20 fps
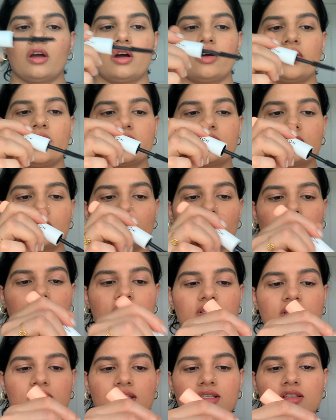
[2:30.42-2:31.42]
Right, so
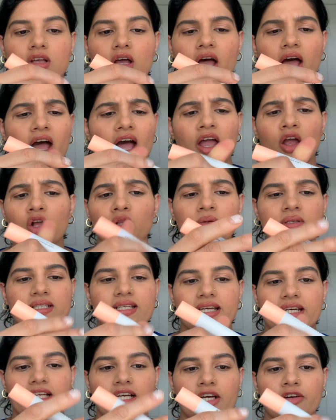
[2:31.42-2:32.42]
this is, I always
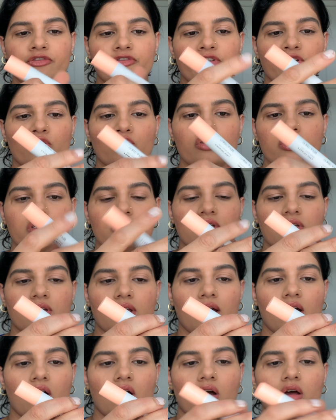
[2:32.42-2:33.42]
get confused
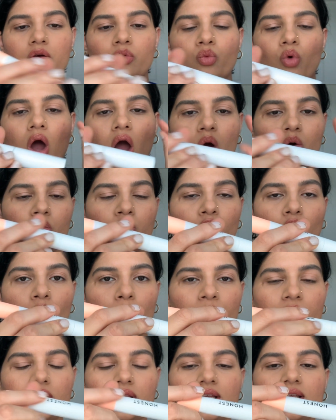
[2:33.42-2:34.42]
on how to
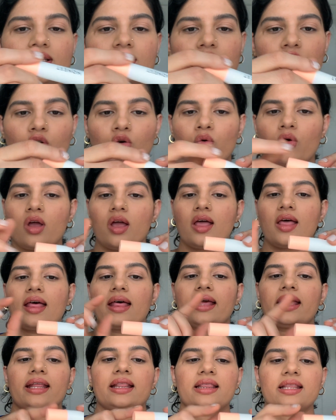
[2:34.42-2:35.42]
open this. So
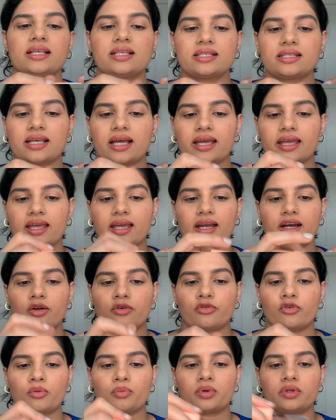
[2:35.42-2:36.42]
in this, I kind
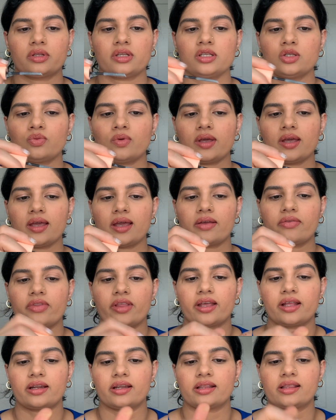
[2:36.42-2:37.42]
of open this way, and
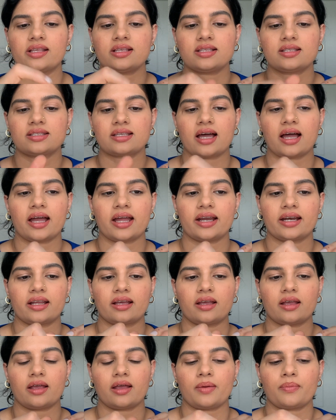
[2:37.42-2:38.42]
then this
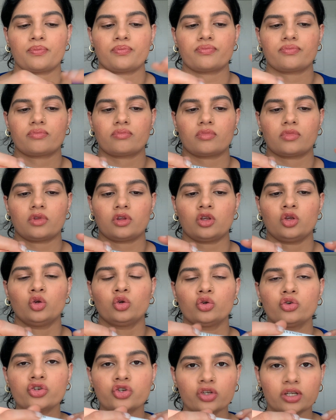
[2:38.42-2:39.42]
side,
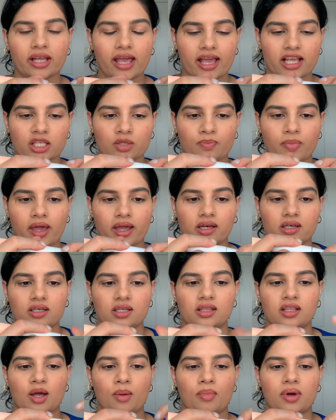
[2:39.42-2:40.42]
you usually expect
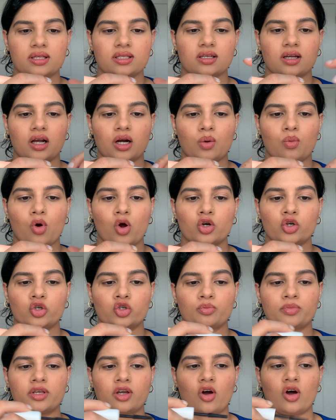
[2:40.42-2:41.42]
the mascara wand
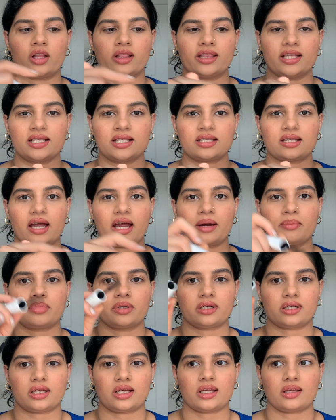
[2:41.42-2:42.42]
to be on this side,
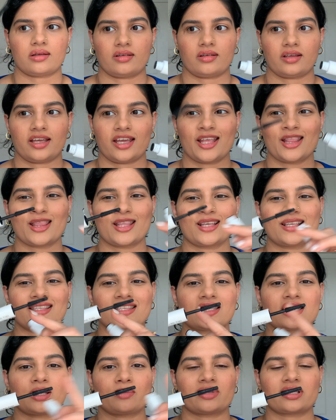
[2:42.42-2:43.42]
but in
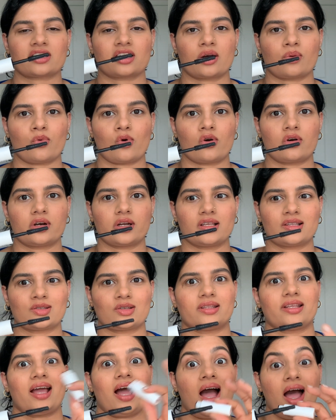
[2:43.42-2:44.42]
this, the mascara wand is
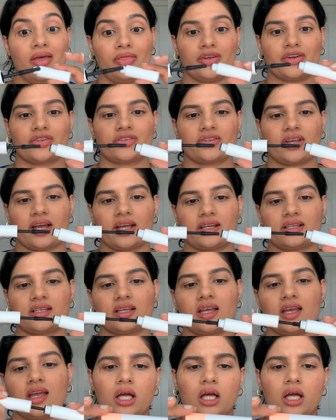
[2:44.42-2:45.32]
on the other side.